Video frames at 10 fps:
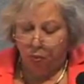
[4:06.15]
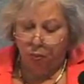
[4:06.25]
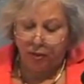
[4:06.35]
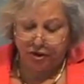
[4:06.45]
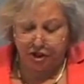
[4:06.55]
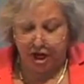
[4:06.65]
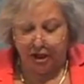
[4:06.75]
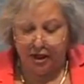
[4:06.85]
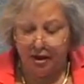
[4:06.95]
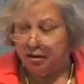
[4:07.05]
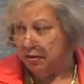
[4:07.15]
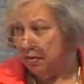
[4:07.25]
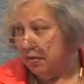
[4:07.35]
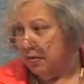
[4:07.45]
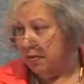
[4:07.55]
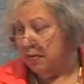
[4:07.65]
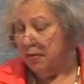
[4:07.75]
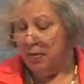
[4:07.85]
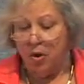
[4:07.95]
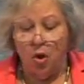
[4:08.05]
with Shelley,
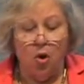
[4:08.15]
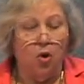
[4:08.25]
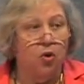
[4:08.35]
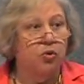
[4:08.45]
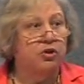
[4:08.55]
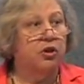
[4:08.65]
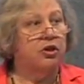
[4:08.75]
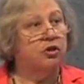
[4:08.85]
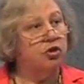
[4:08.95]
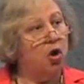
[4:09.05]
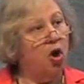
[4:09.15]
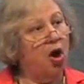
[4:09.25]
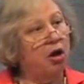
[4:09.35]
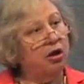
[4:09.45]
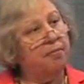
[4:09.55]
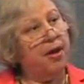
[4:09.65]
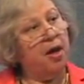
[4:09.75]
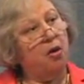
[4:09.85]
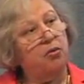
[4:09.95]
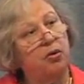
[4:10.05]
who's going to talk
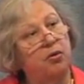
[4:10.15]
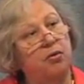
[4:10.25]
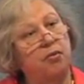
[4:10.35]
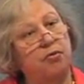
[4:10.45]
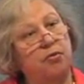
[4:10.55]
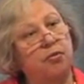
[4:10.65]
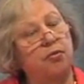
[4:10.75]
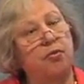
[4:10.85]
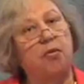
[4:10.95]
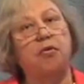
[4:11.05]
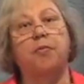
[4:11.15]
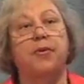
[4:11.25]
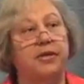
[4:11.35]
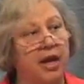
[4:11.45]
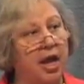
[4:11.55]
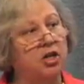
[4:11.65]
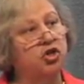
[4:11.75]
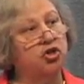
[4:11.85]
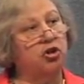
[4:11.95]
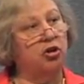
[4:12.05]
about the
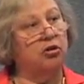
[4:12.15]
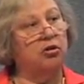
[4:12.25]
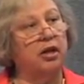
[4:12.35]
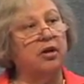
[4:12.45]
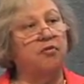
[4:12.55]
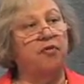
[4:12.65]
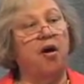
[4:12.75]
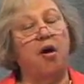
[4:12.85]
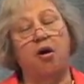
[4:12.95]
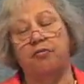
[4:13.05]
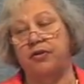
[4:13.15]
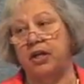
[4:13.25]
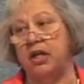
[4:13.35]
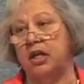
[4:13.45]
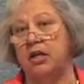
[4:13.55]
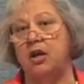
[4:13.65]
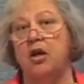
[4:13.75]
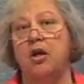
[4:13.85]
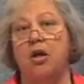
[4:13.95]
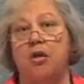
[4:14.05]
potential involved in
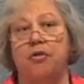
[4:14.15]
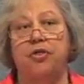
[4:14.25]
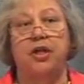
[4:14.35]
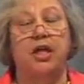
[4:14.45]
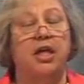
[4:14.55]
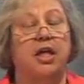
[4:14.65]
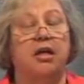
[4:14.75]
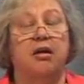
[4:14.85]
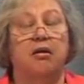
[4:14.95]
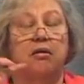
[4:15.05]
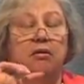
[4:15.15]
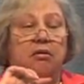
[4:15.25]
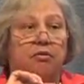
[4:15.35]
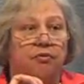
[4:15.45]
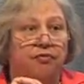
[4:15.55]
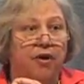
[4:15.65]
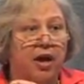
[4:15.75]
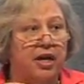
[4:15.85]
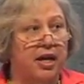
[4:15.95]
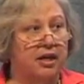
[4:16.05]
the
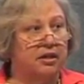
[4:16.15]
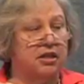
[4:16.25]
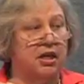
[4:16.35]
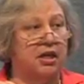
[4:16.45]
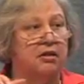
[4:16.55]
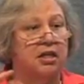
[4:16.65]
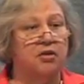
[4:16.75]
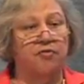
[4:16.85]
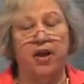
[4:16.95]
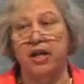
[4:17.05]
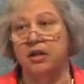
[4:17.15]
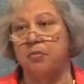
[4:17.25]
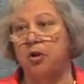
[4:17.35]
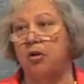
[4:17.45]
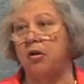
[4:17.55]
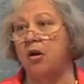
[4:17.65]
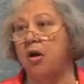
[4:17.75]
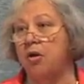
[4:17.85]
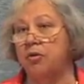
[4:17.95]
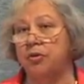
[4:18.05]
financing that's available
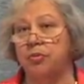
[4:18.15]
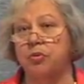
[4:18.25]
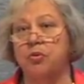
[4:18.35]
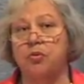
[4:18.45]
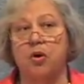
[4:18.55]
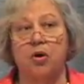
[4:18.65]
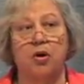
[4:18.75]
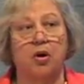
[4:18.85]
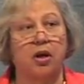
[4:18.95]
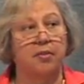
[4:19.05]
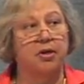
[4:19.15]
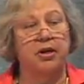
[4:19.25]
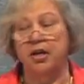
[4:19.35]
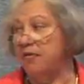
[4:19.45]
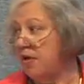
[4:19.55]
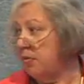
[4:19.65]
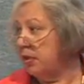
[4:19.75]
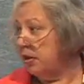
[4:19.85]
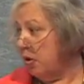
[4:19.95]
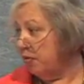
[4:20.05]
through her Community
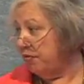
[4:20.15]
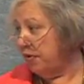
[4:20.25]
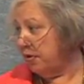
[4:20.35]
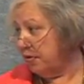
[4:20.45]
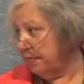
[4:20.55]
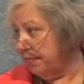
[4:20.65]
Development Loan Fund.